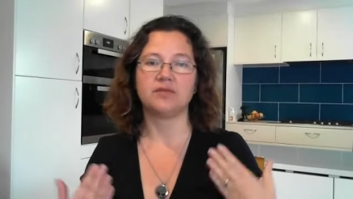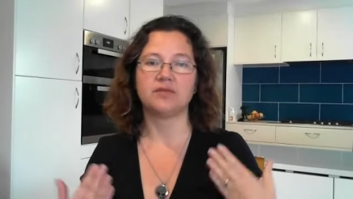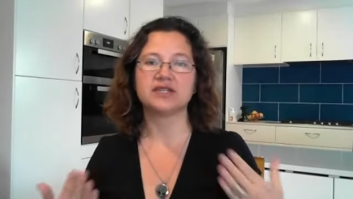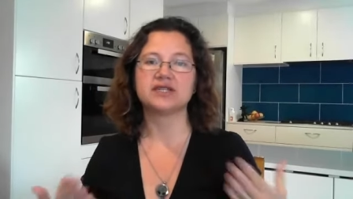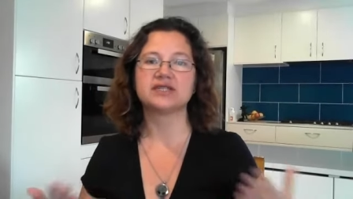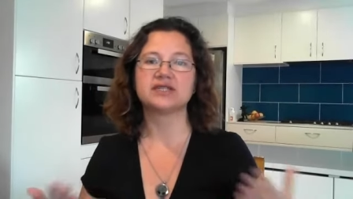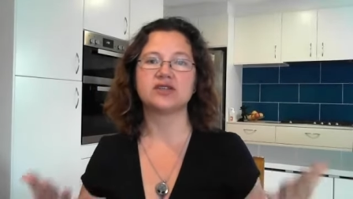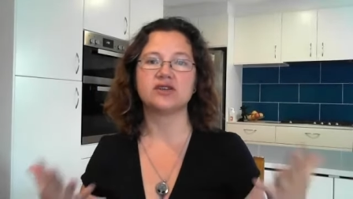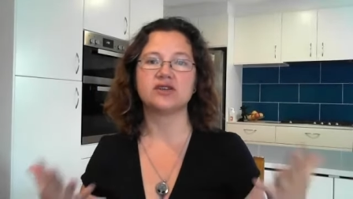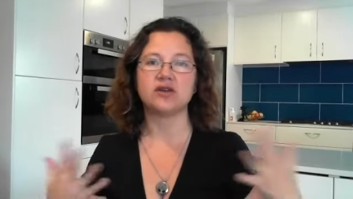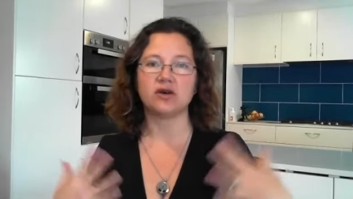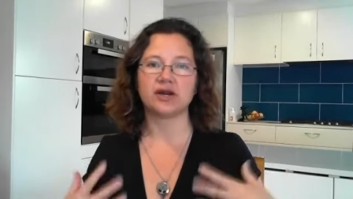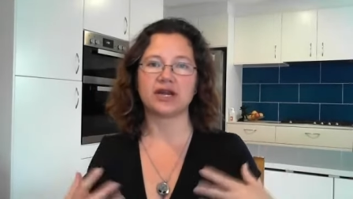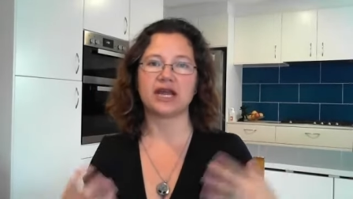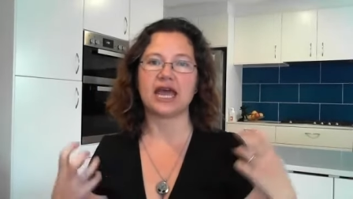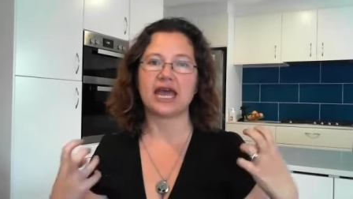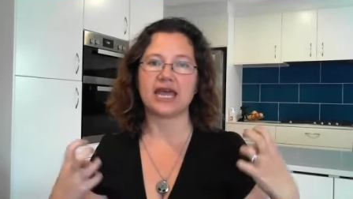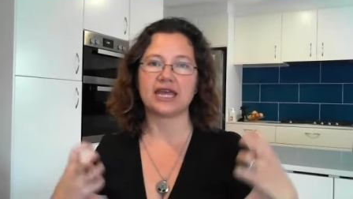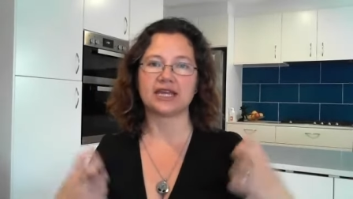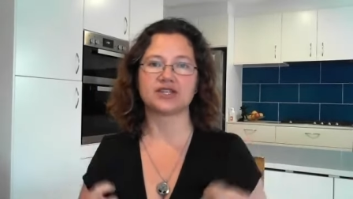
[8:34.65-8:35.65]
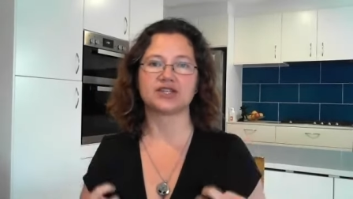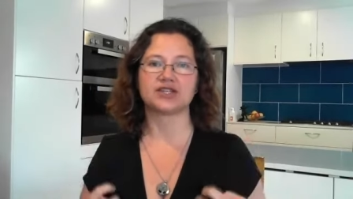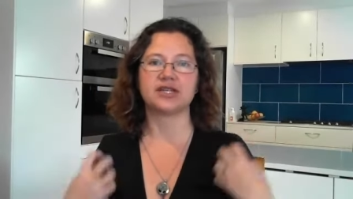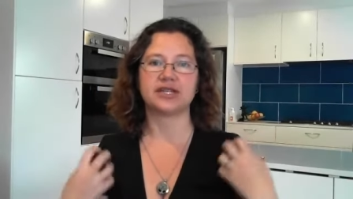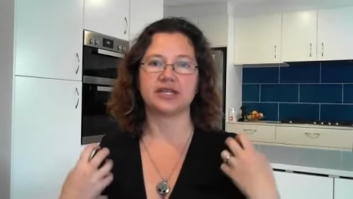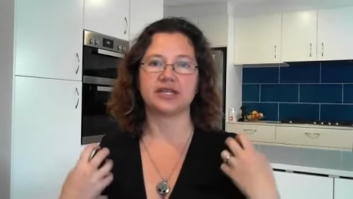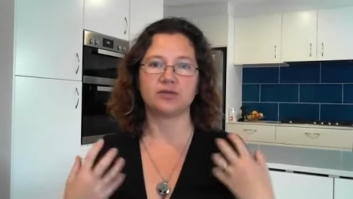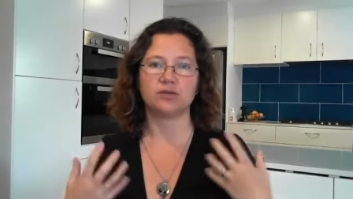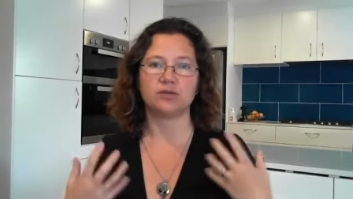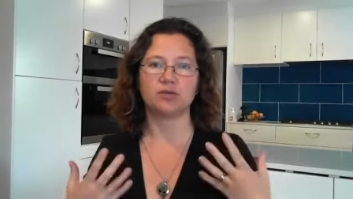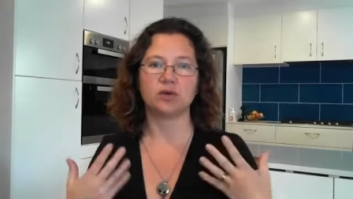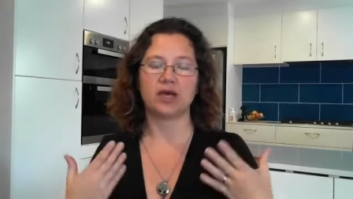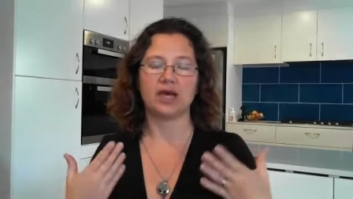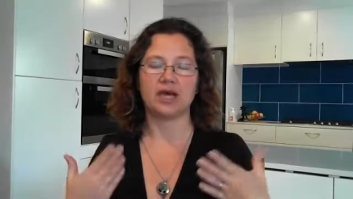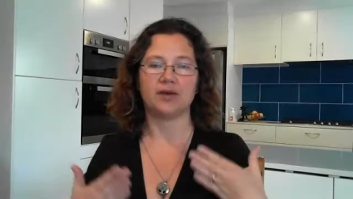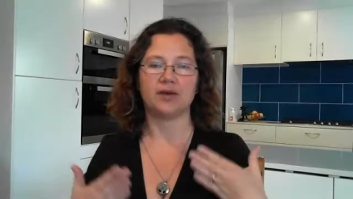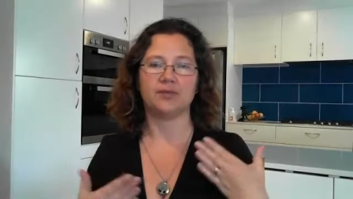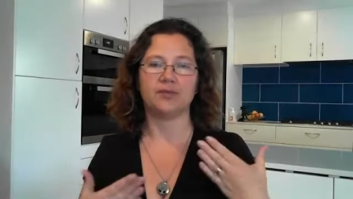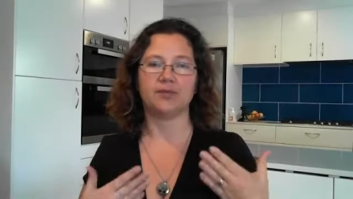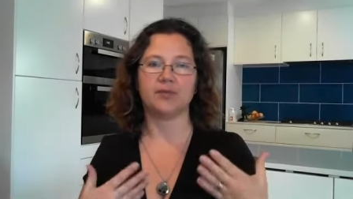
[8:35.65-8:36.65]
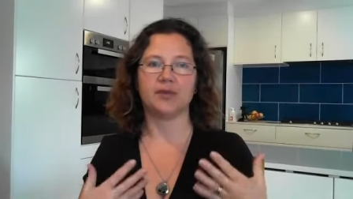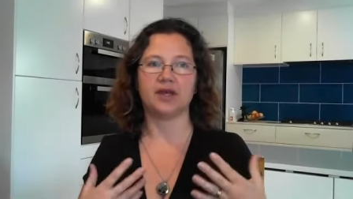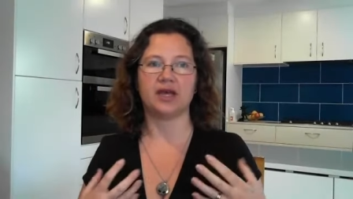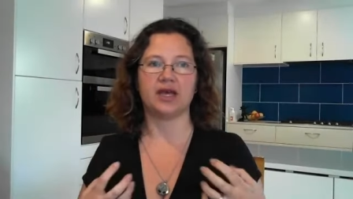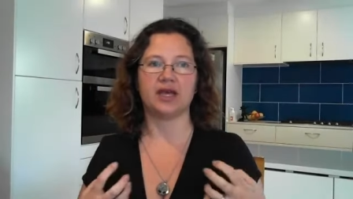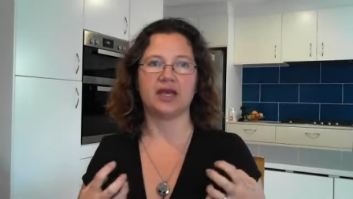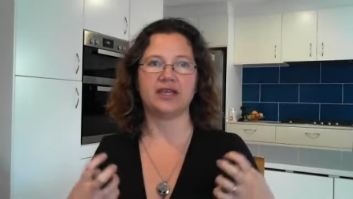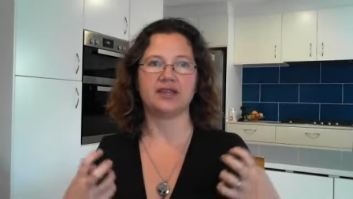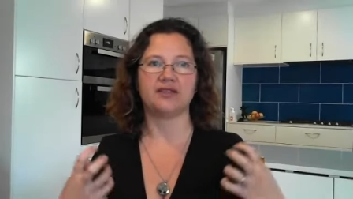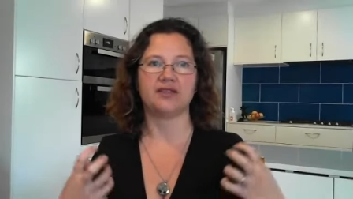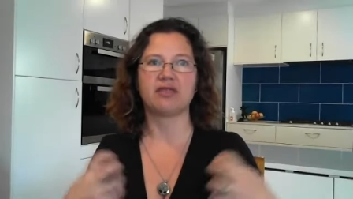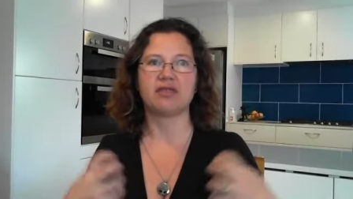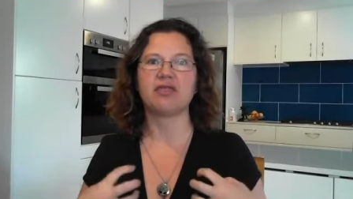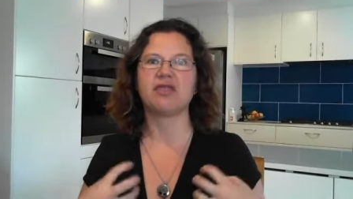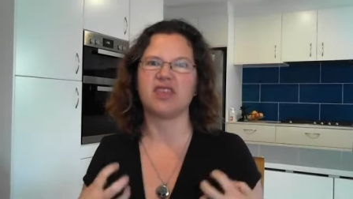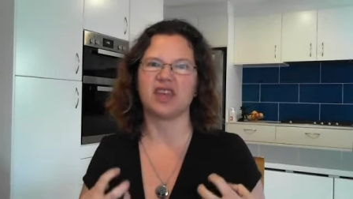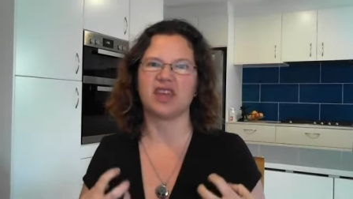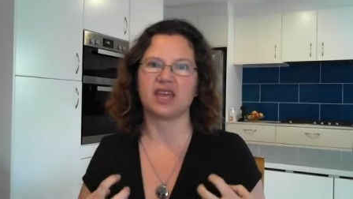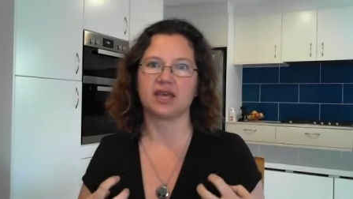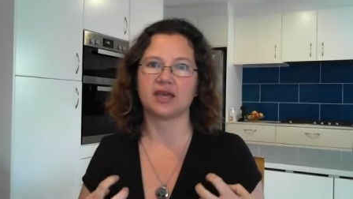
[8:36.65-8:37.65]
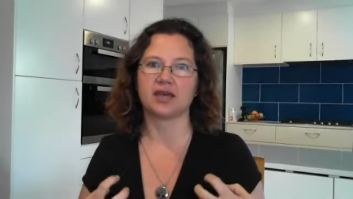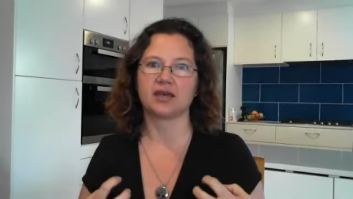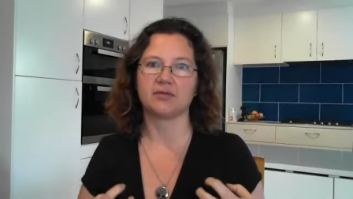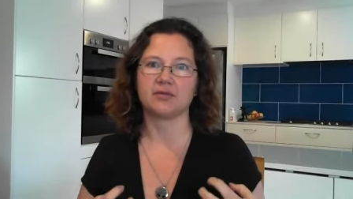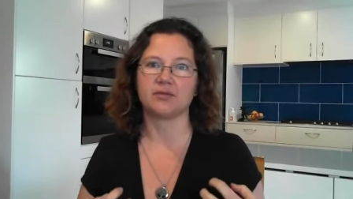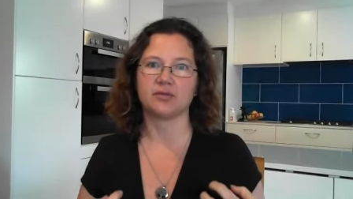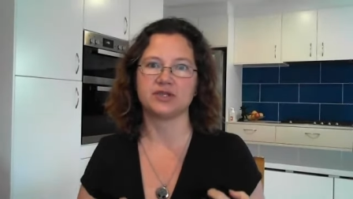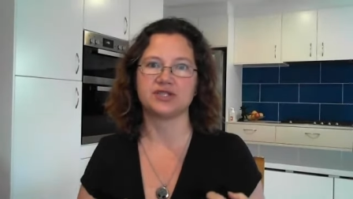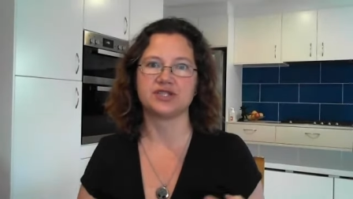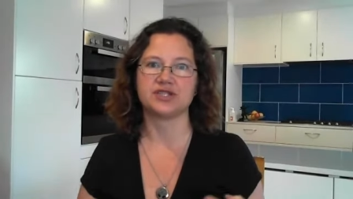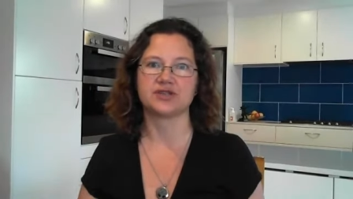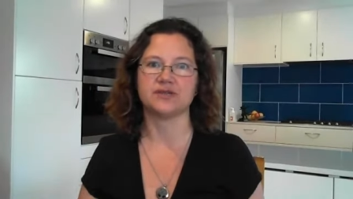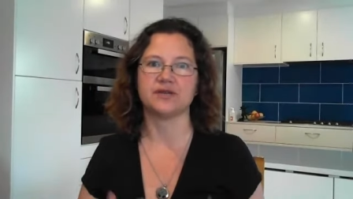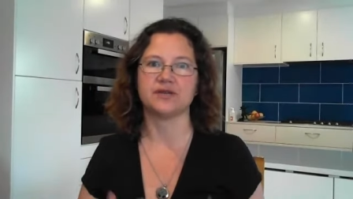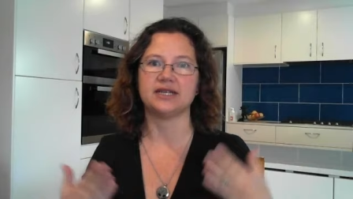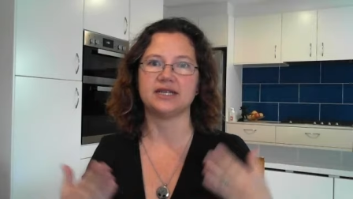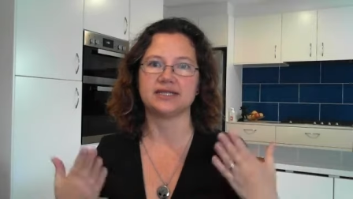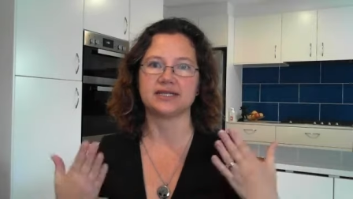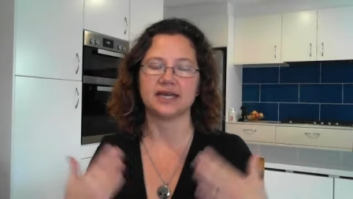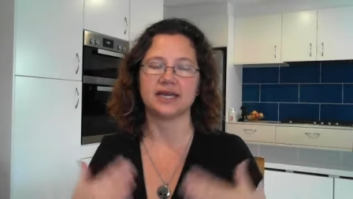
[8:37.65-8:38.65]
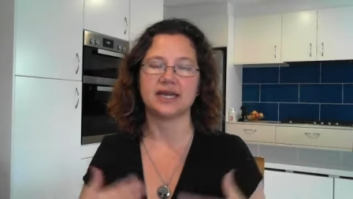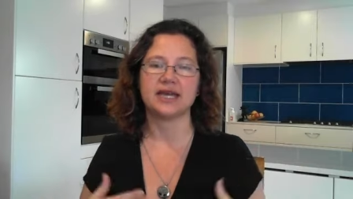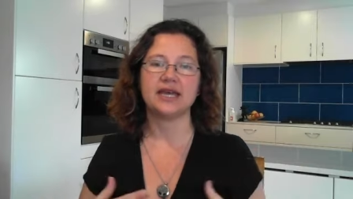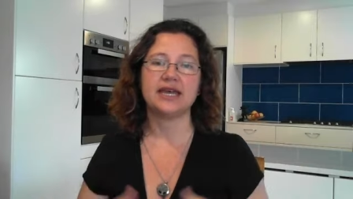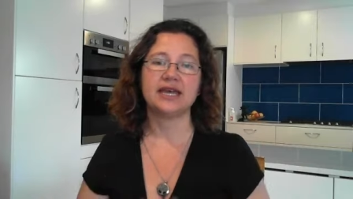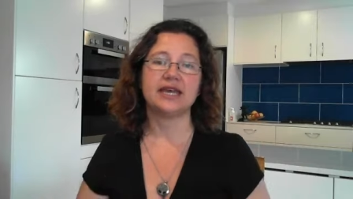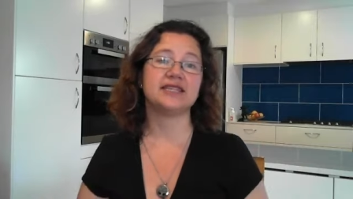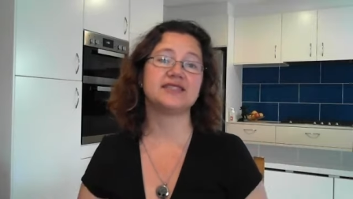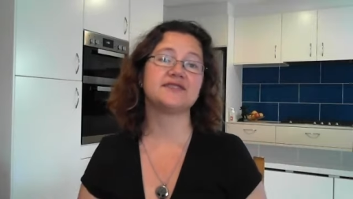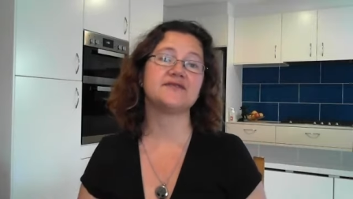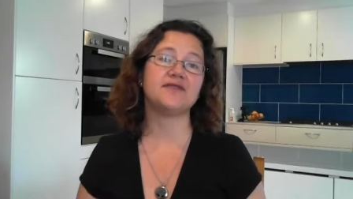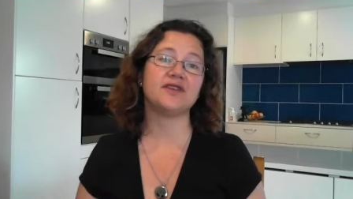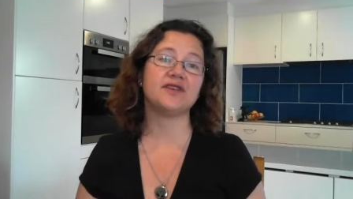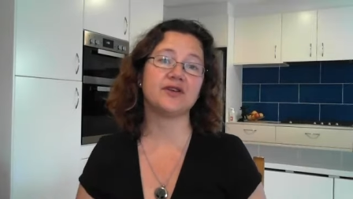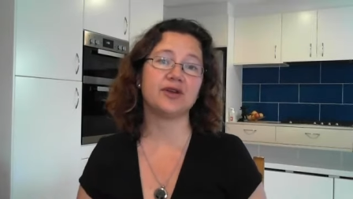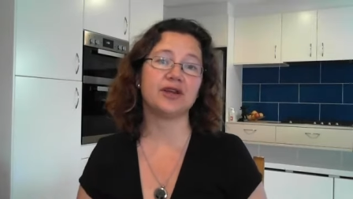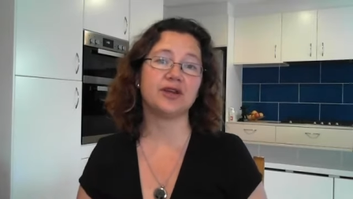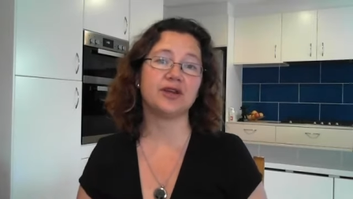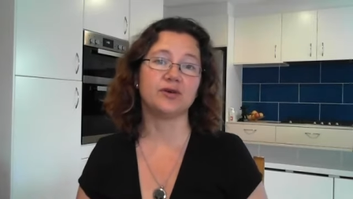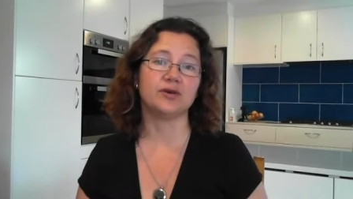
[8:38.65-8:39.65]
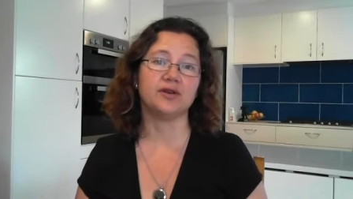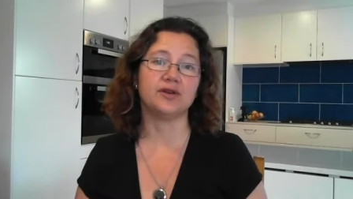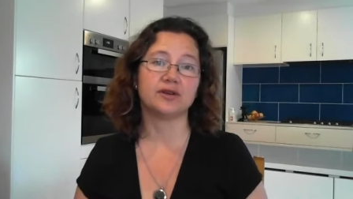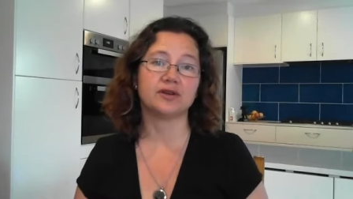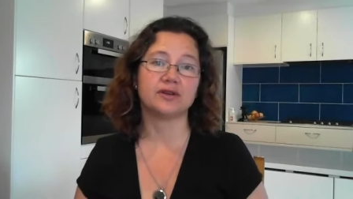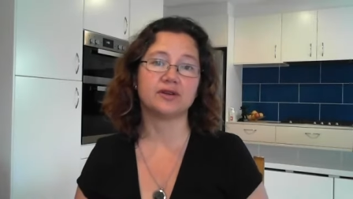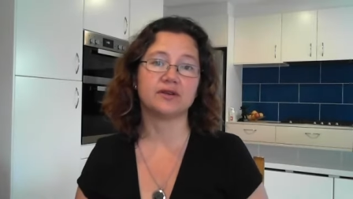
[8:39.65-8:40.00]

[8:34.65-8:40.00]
but it's not actually a thick moisturizer. It's very good